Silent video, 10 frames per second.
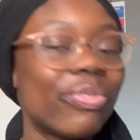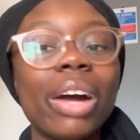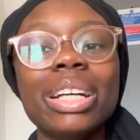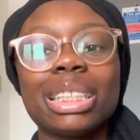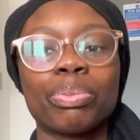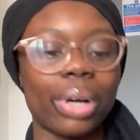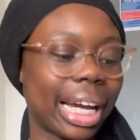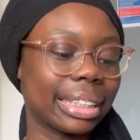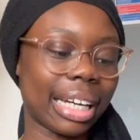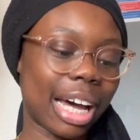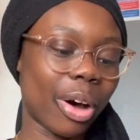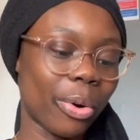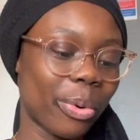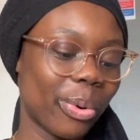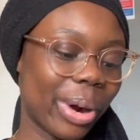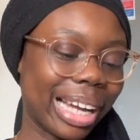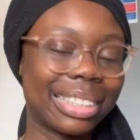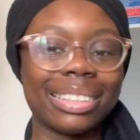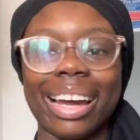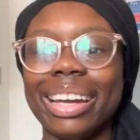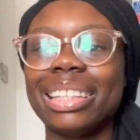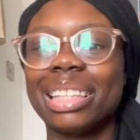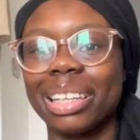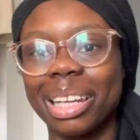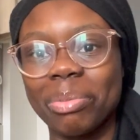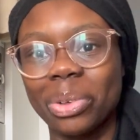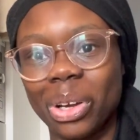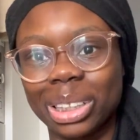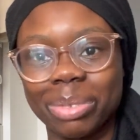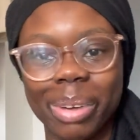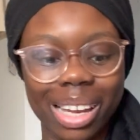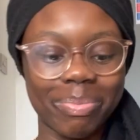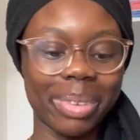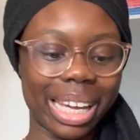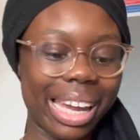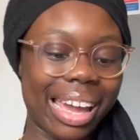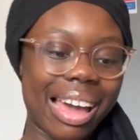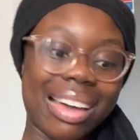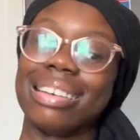very surprised at how excited the lip gloss made me.